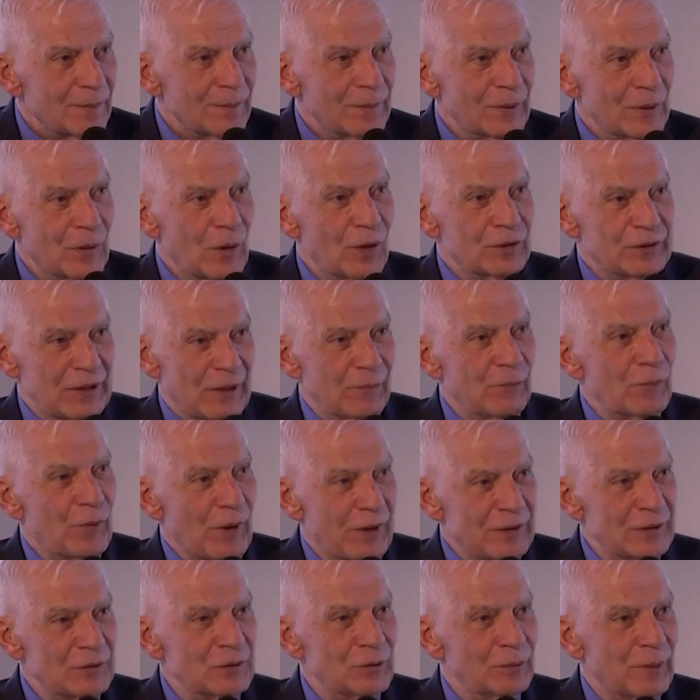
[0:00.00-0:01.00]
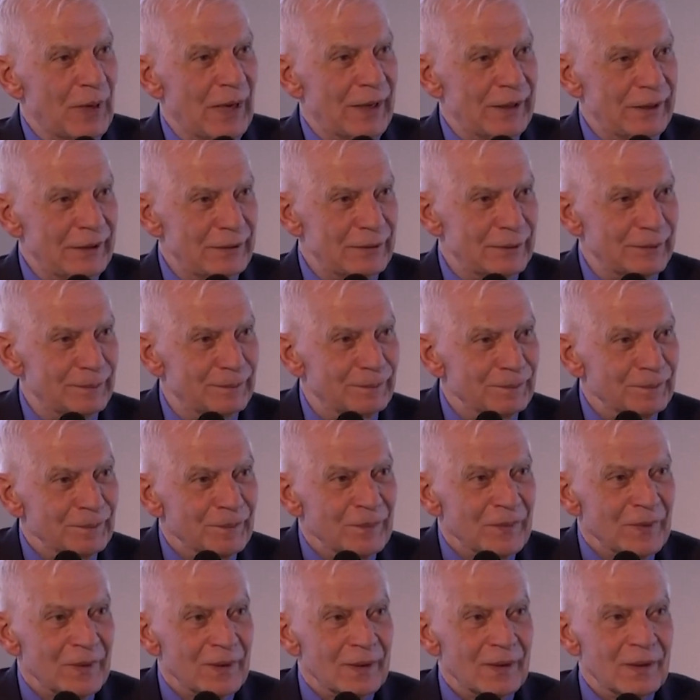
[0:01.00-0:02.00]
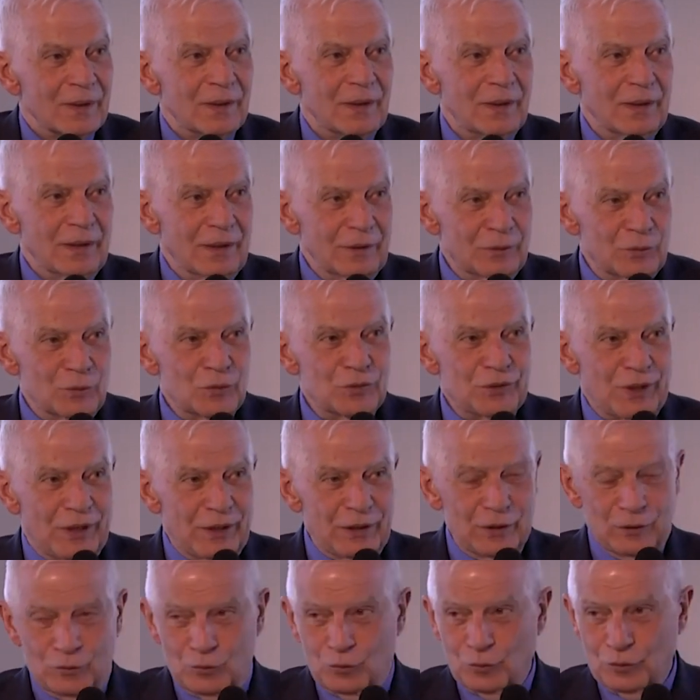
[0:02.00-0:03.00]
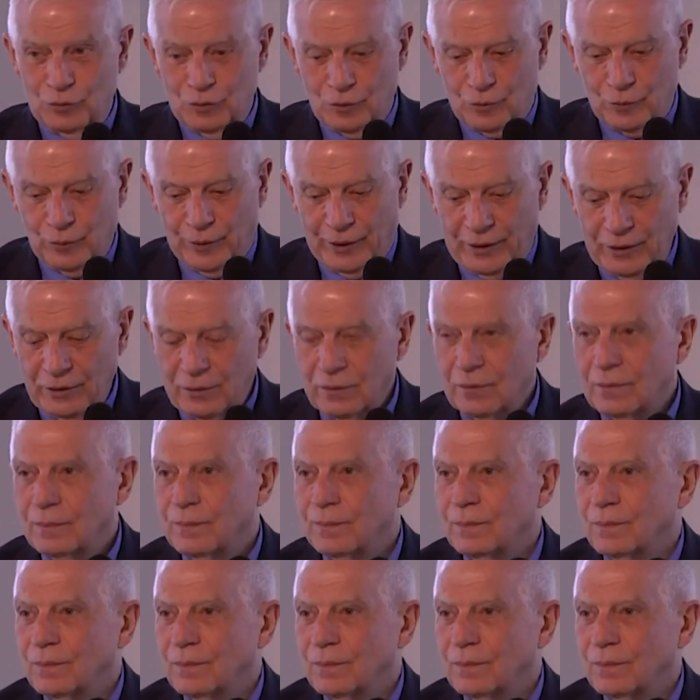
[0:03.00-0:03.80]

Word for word: because I'm ready to buy it and to send it to Ukraine.